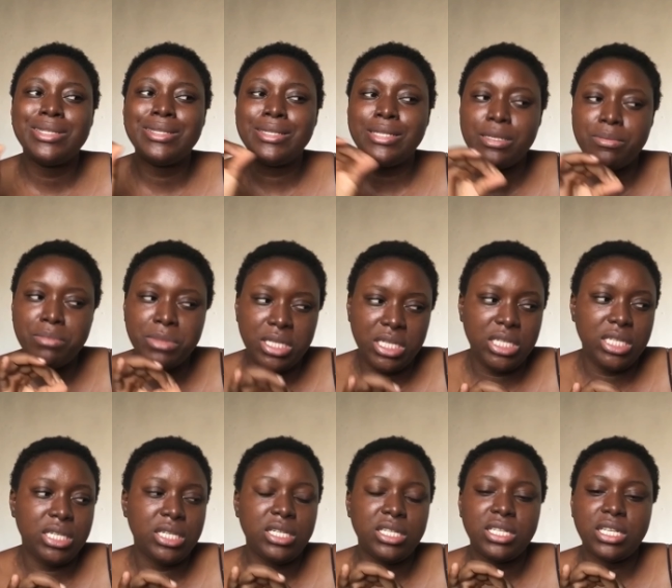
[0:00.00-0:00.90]
timid
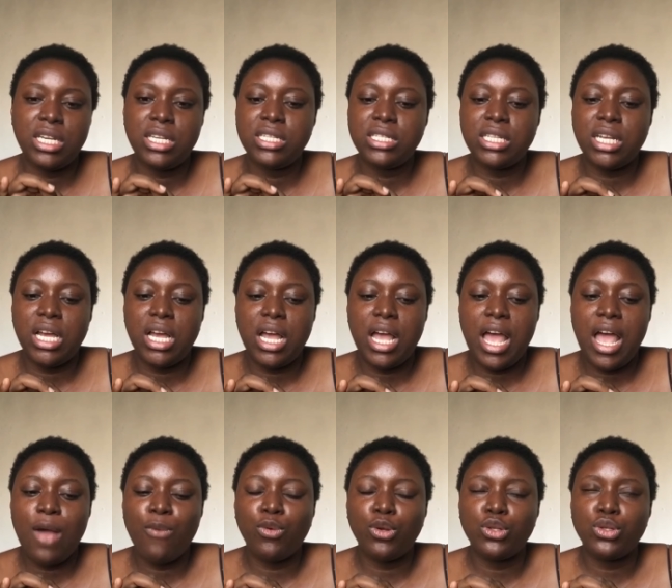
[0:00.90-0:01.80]
in the sense that
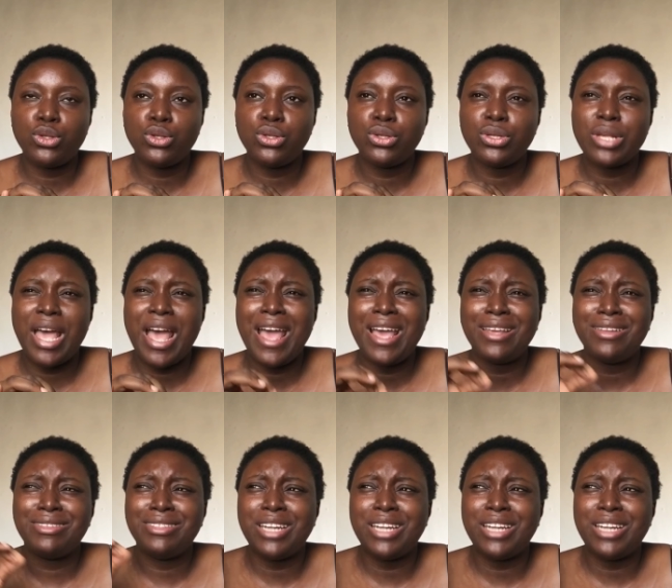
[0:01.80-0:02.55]
i was i